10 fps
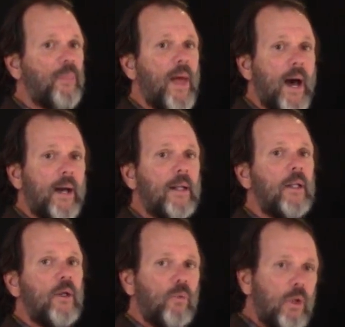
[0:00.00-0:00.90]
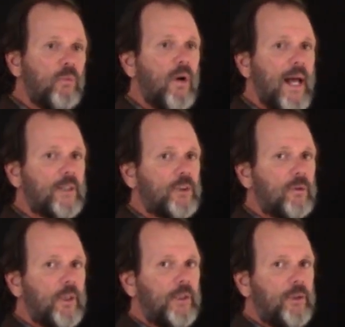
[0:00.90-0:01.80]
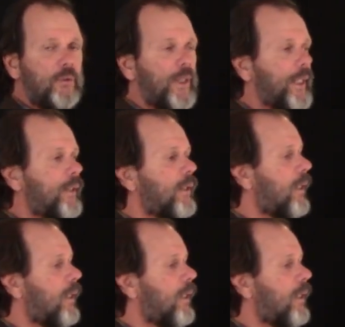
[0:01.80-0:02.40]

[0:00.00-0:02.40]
that when we're actually doing